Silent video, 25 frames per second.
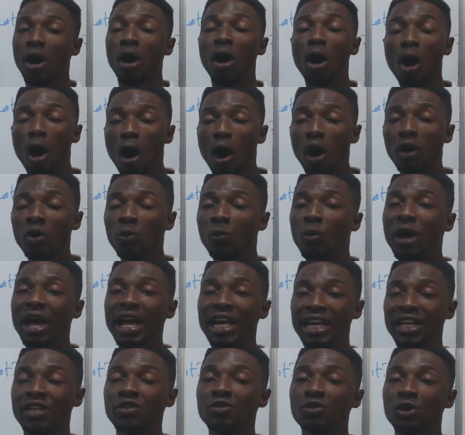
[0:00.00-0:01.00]
All were
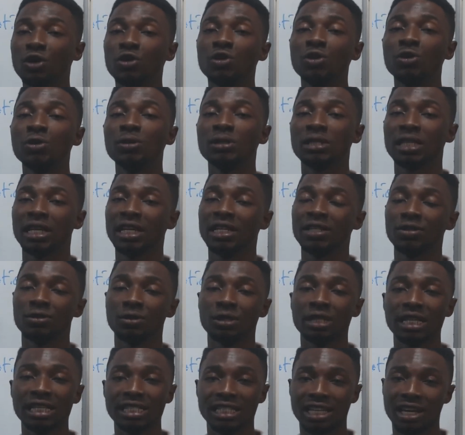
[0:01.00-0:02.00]
introduced into this